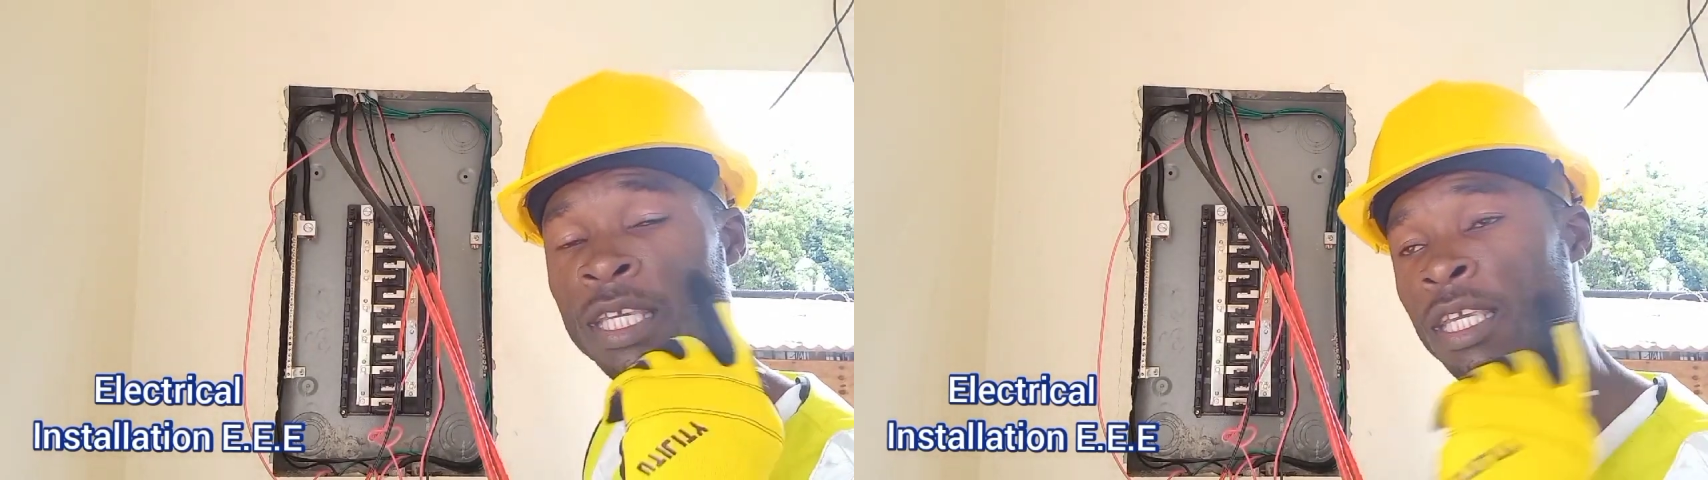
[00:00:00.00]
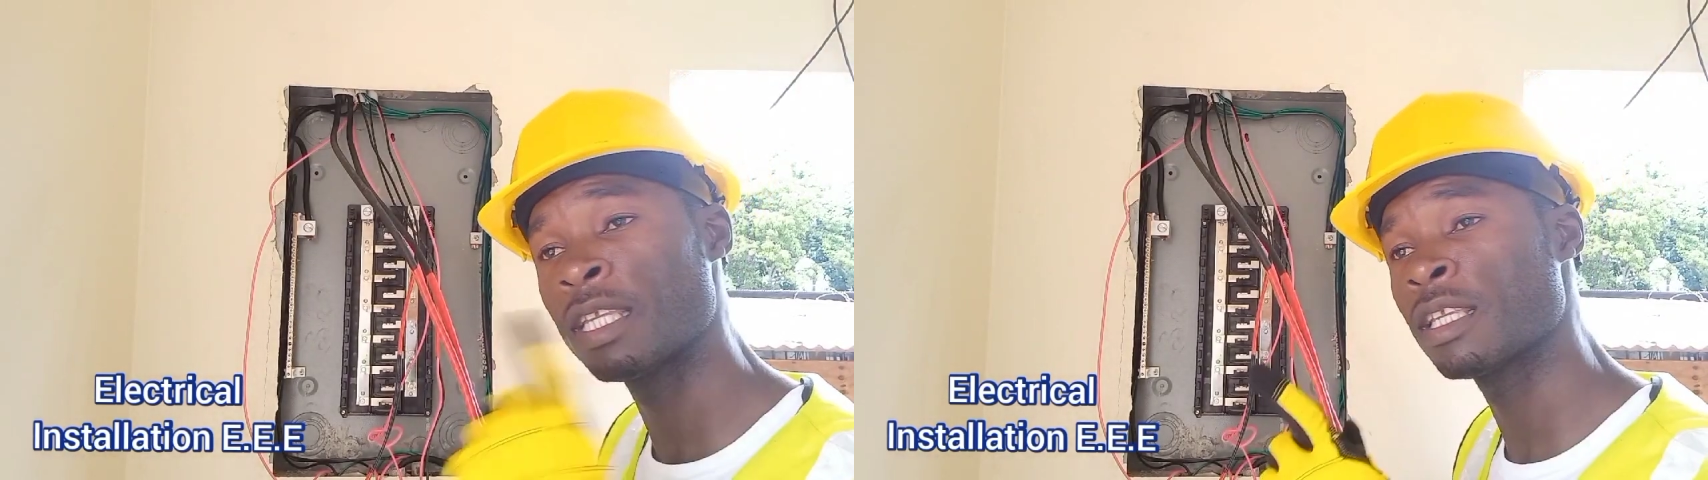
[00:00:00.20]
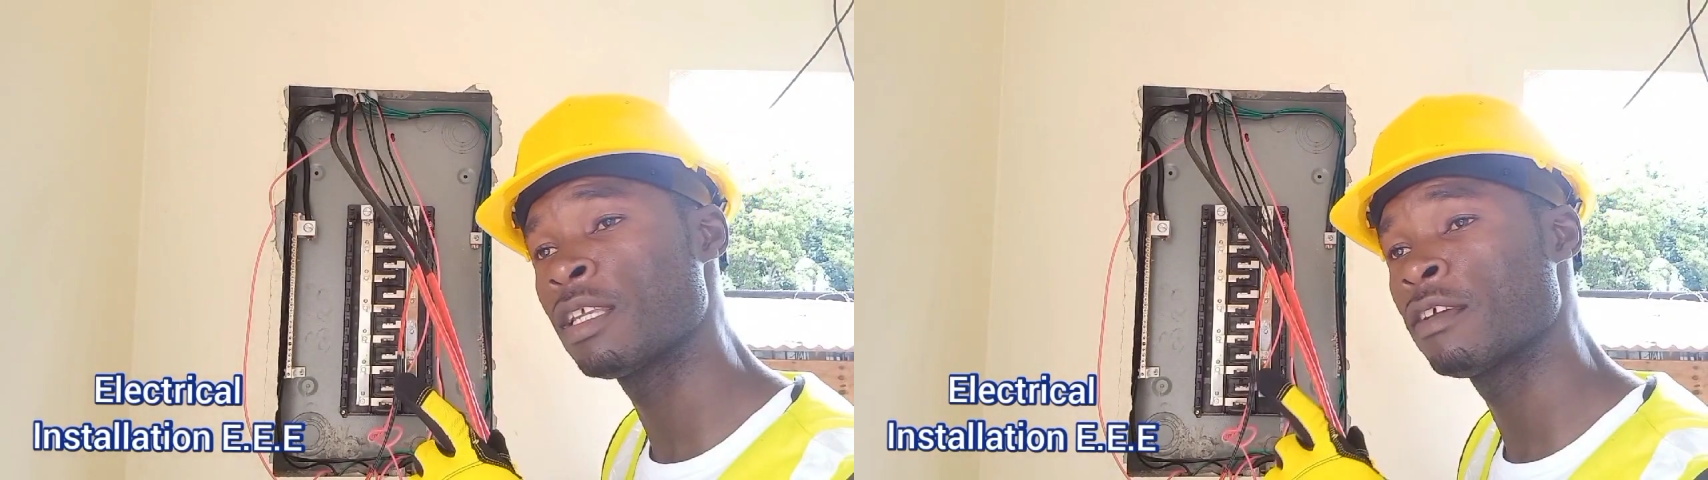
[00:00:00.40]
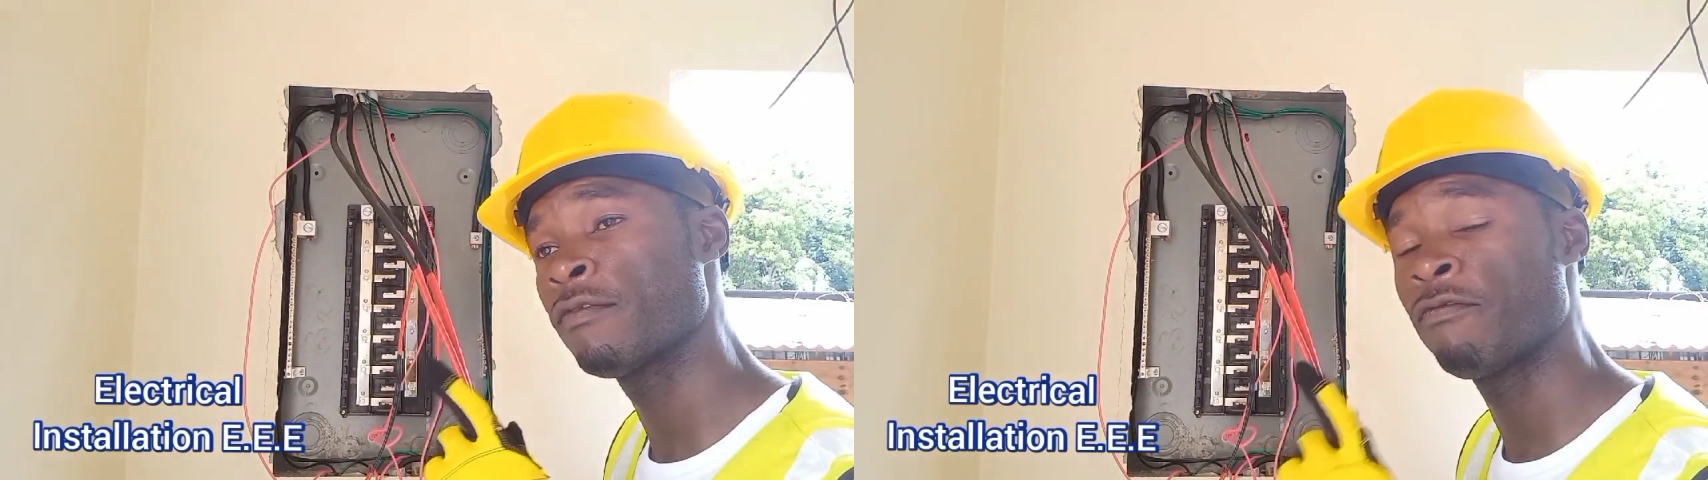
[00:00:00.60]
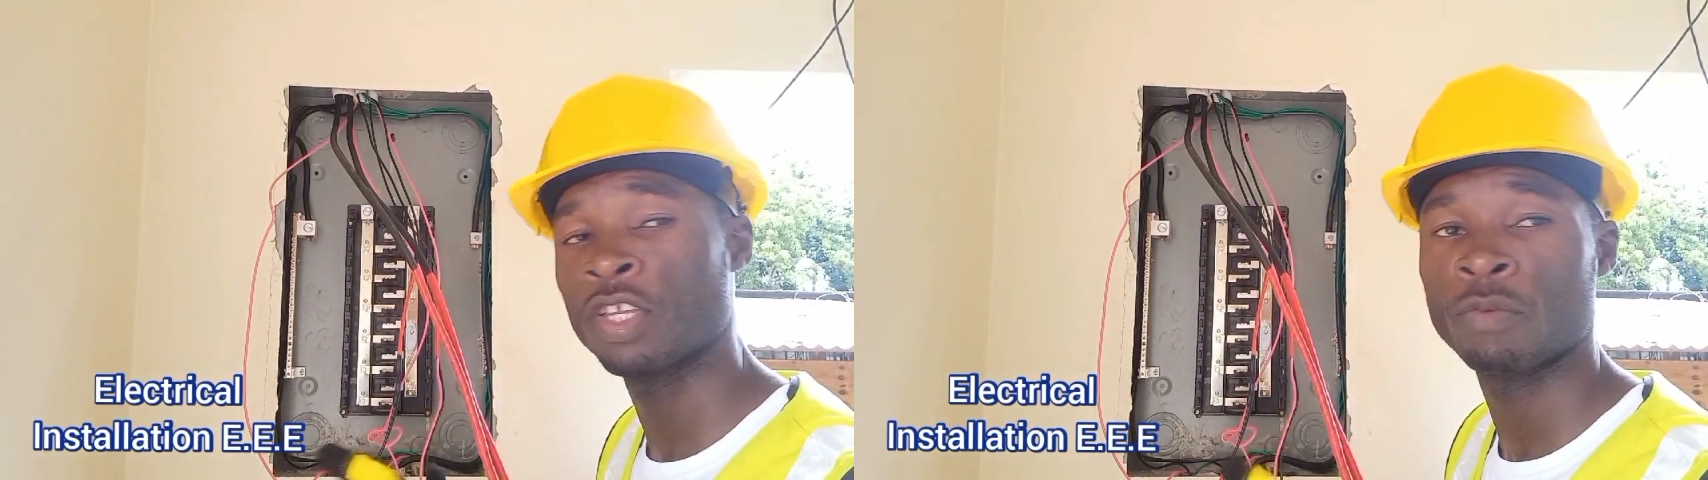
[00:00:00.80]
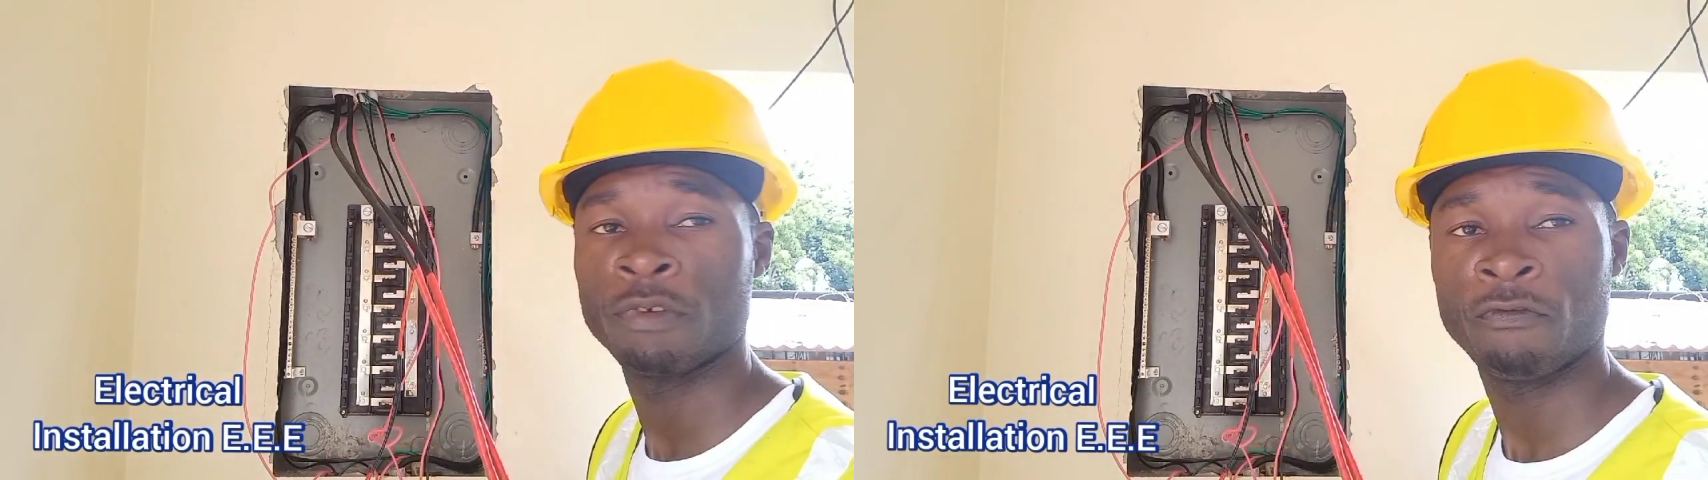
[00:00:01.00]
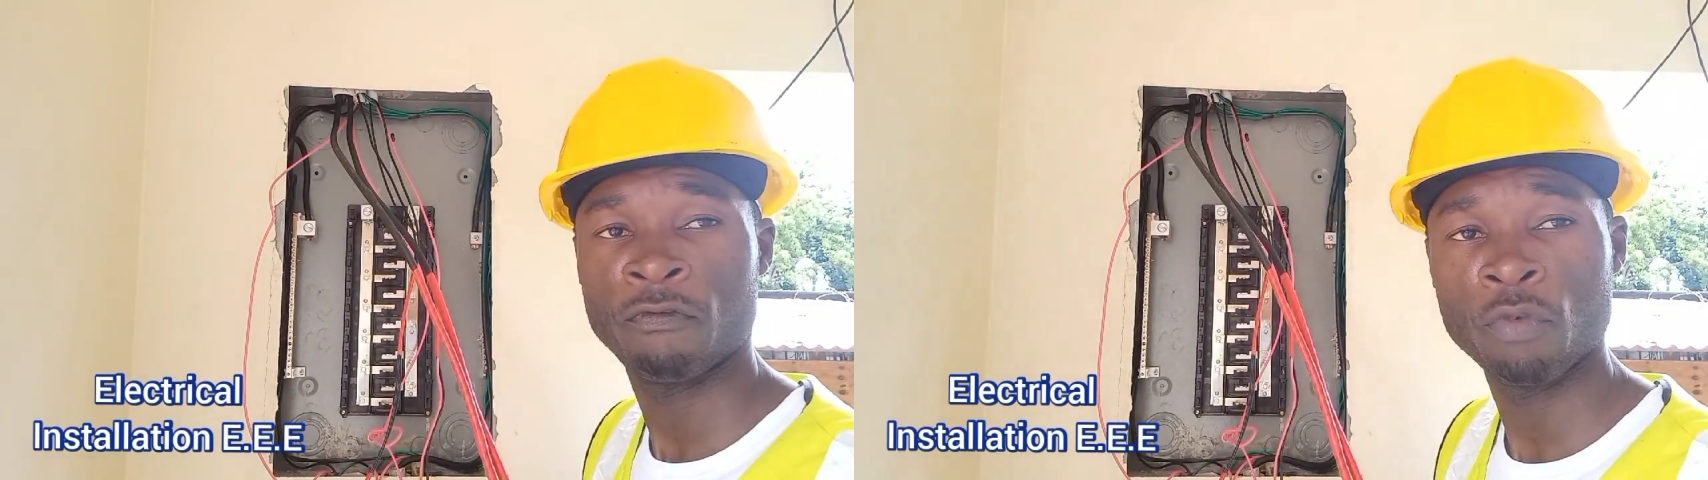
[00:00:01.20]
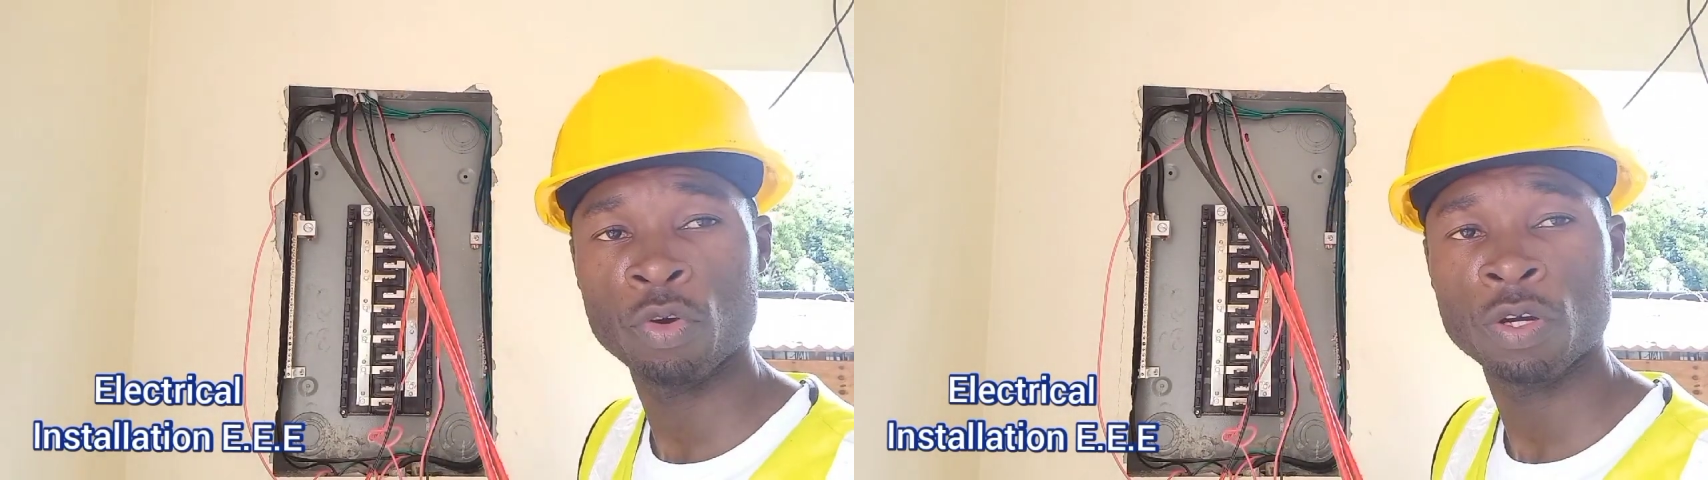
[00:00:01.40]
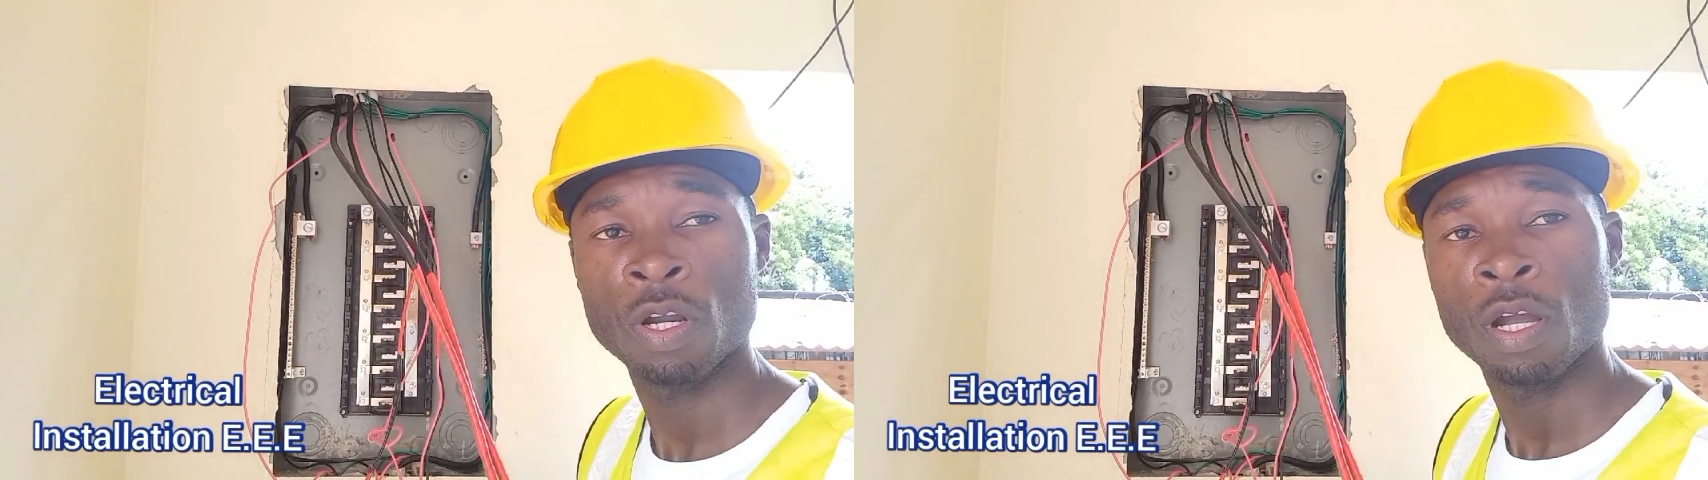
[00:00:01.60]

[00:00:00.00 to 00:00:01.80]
in the video before